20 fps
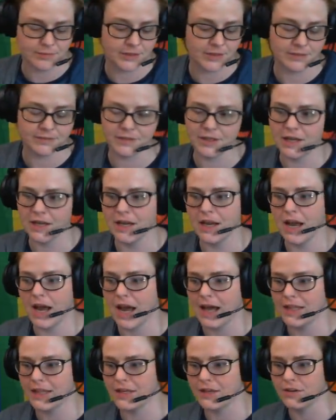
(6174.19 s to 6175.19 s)
but
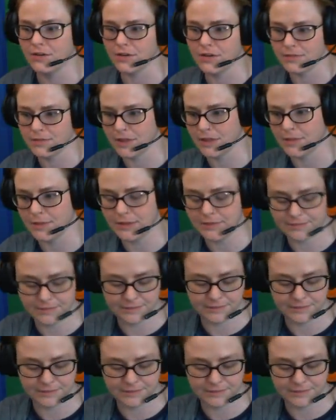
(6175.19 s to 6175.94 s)
I think you know what I'm talking about.